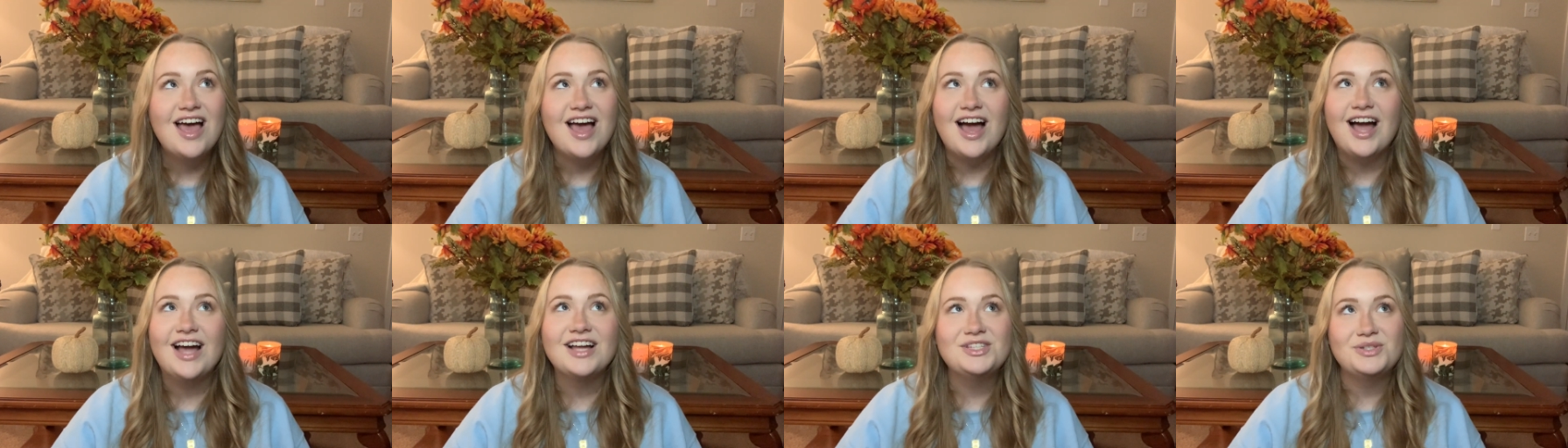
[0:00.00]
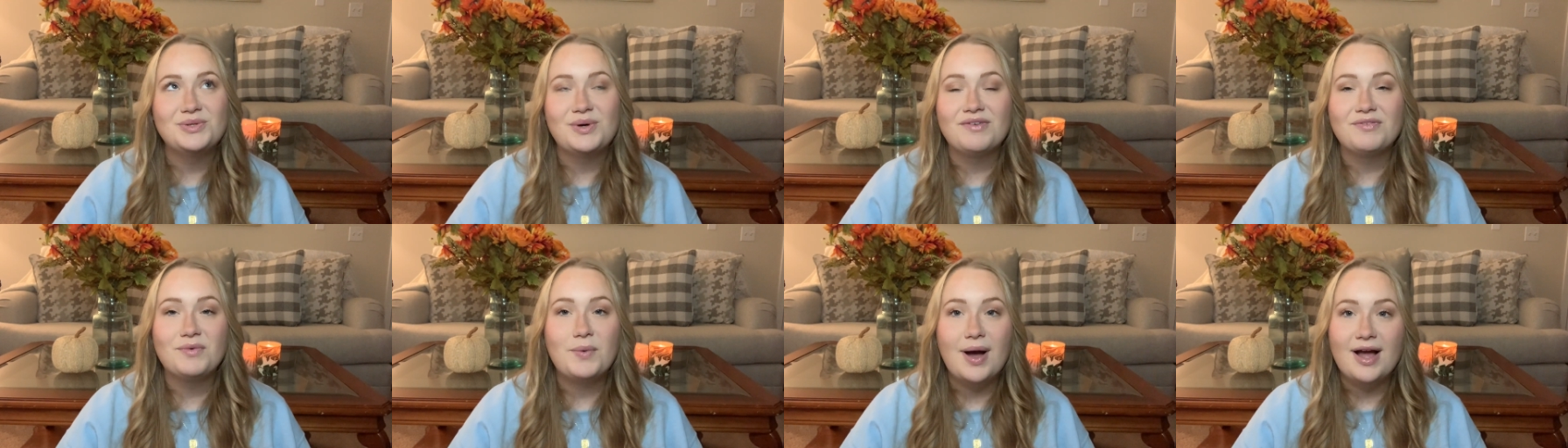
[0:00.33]
I do
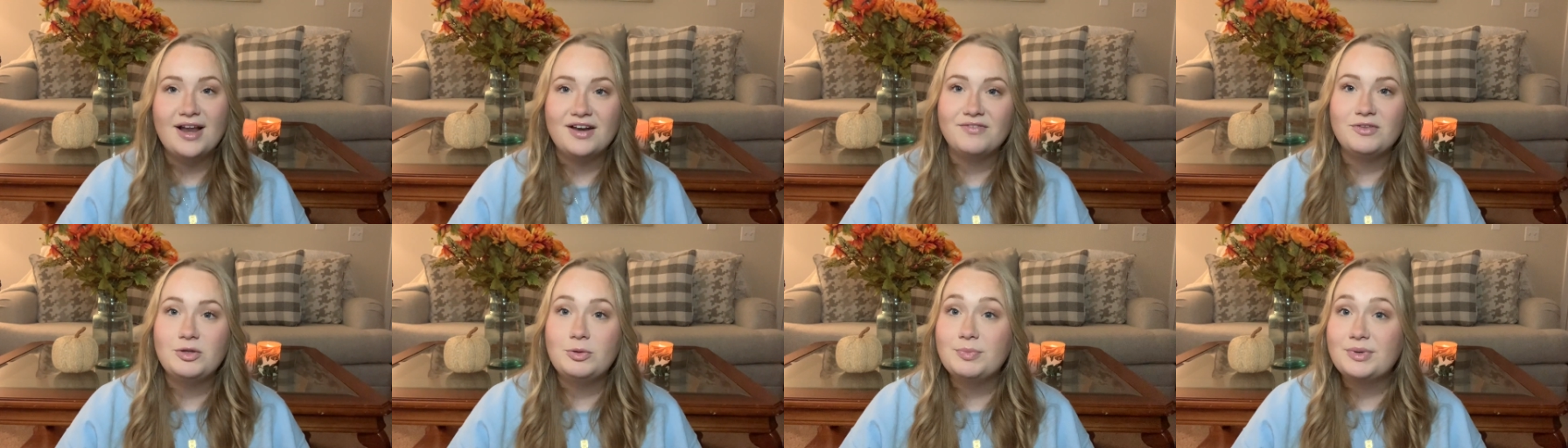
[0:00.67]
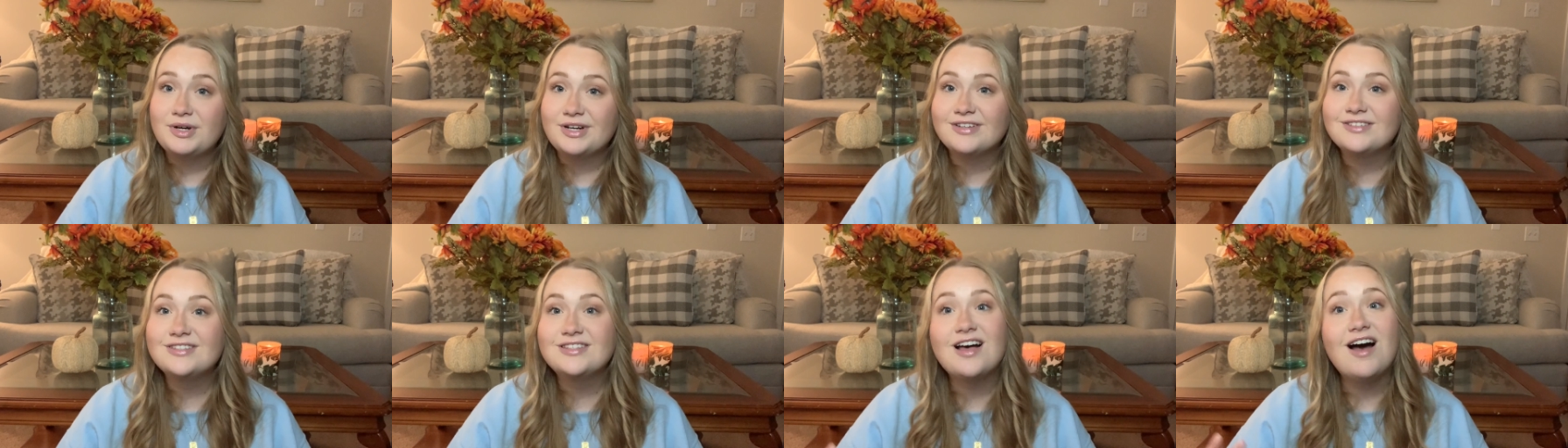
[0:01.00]
have quite a few
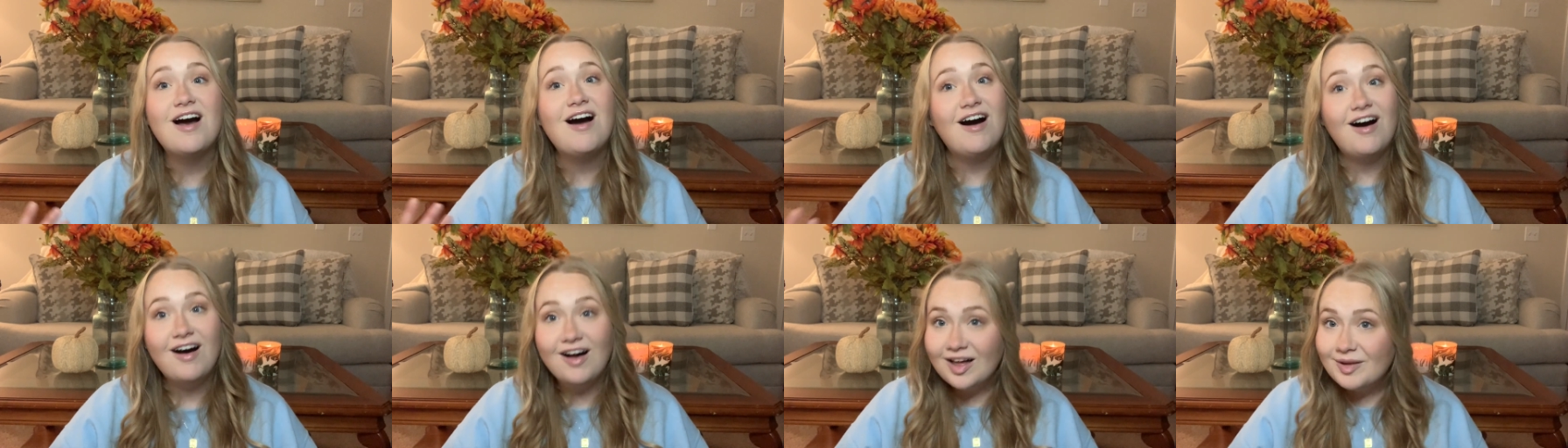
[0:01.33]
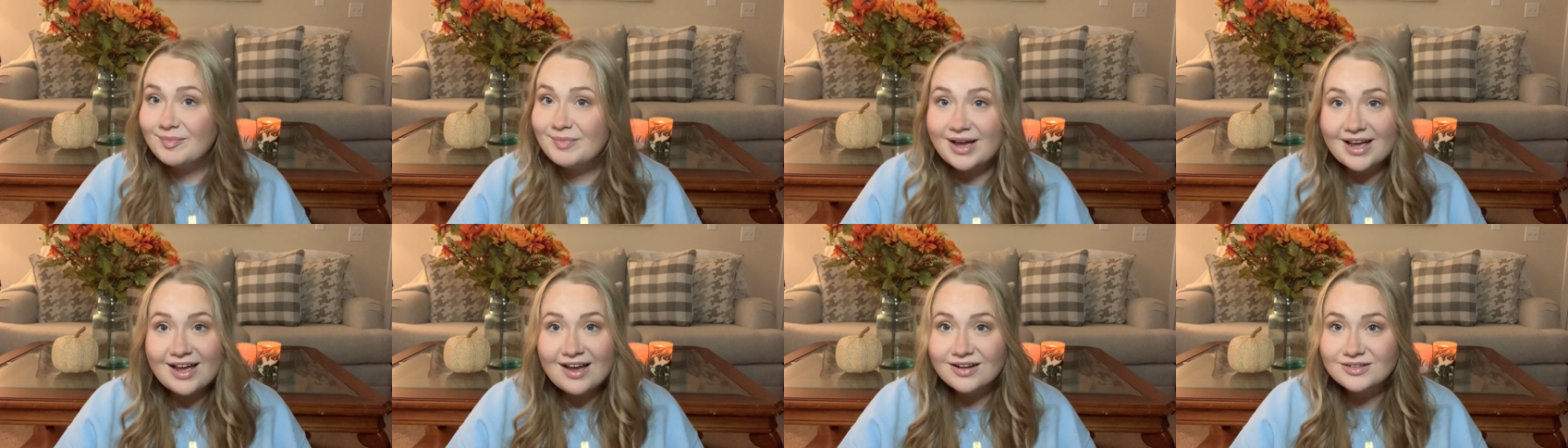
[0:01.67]
books on
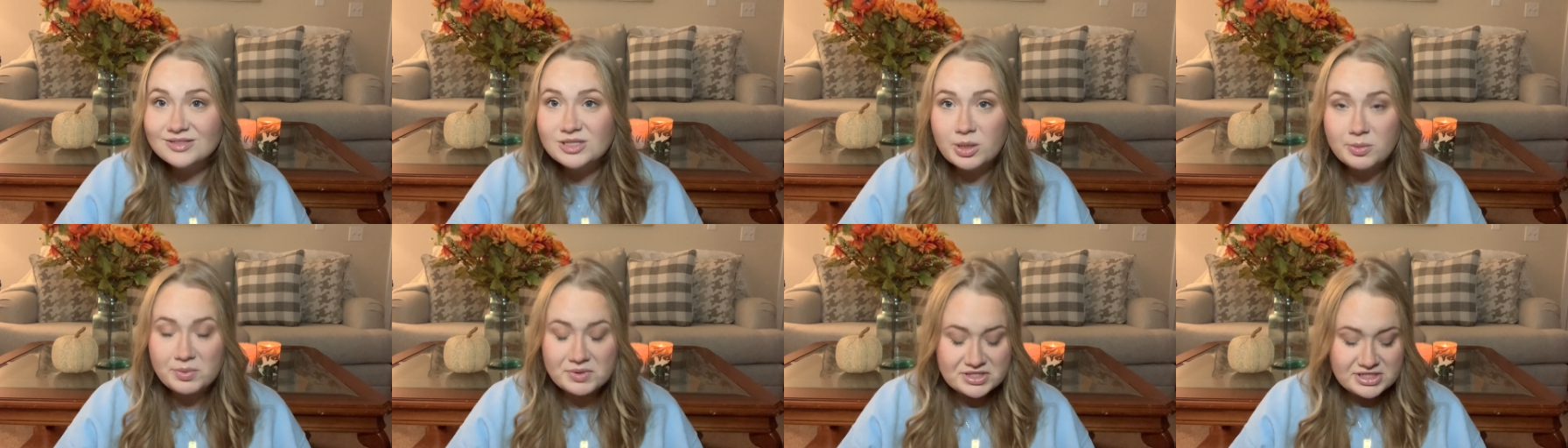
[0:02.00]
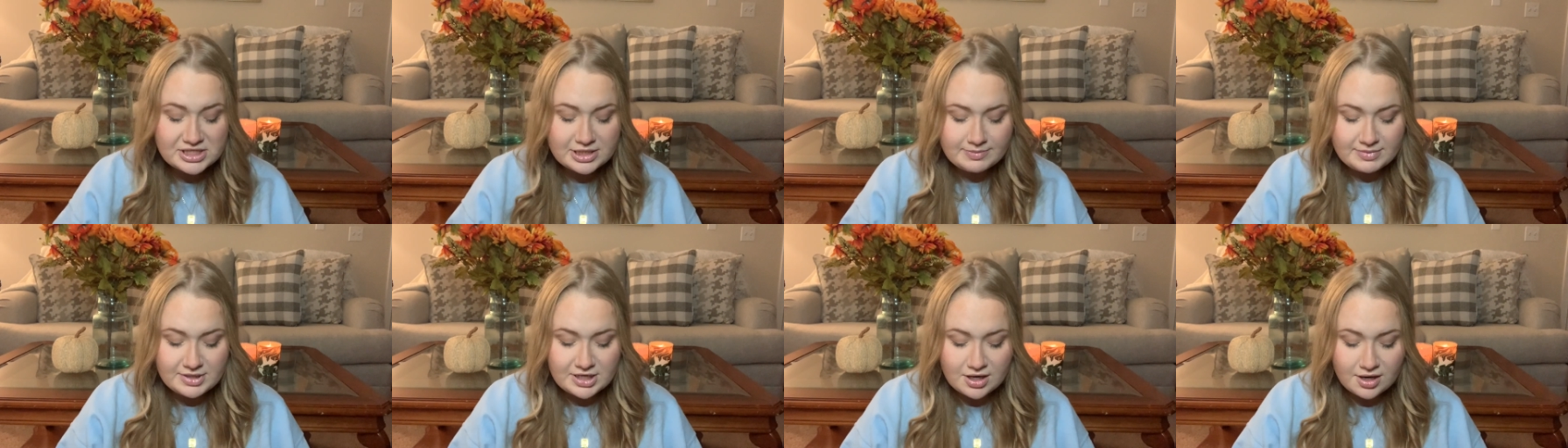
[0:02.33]
my October
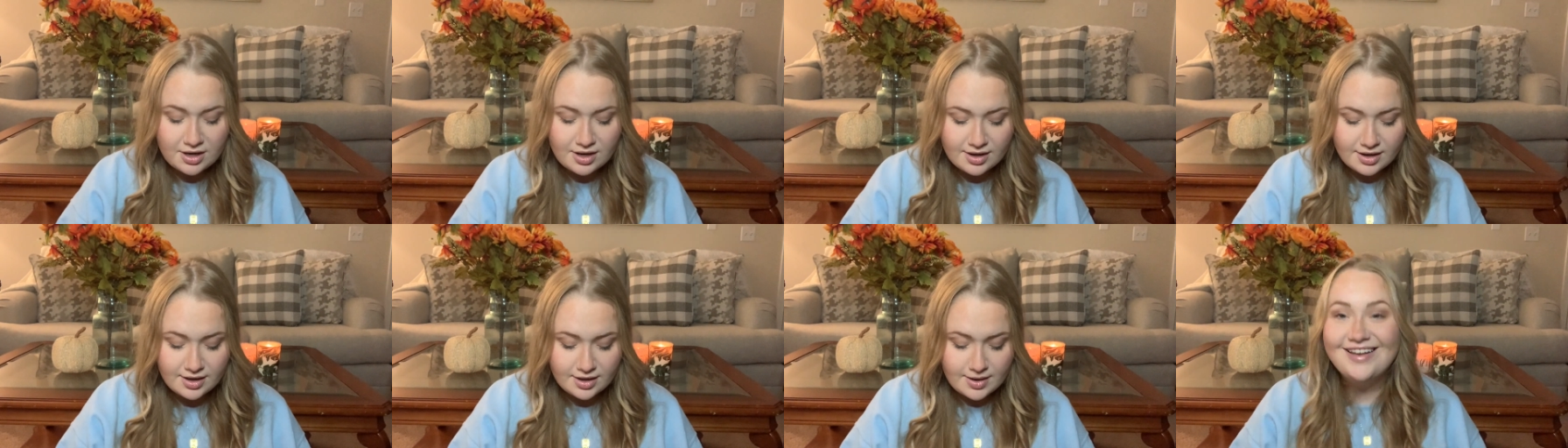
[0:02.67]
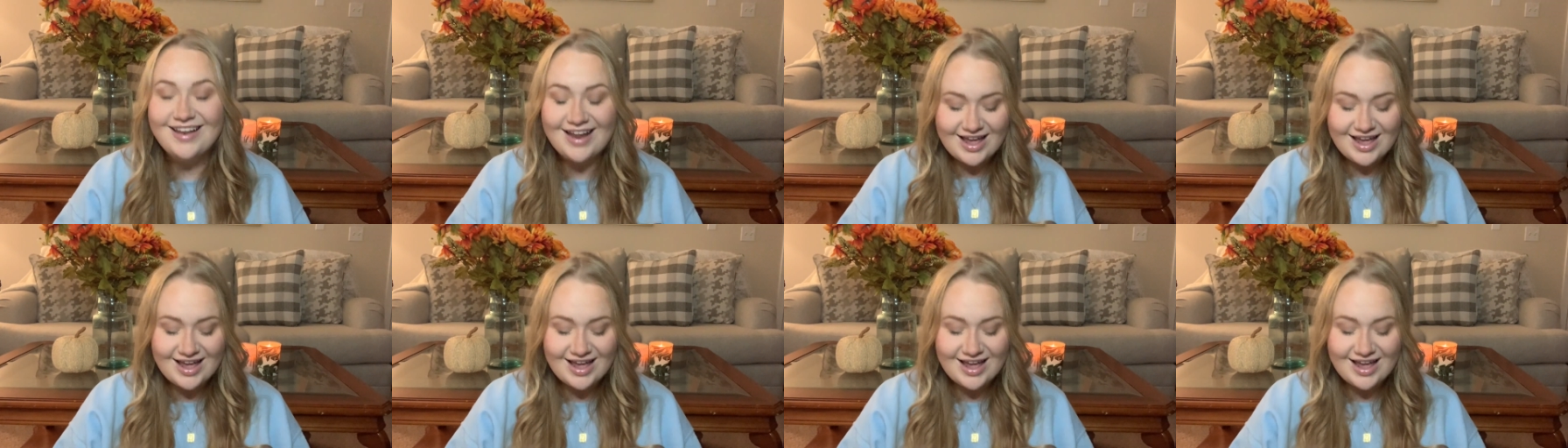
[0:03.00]
TBR.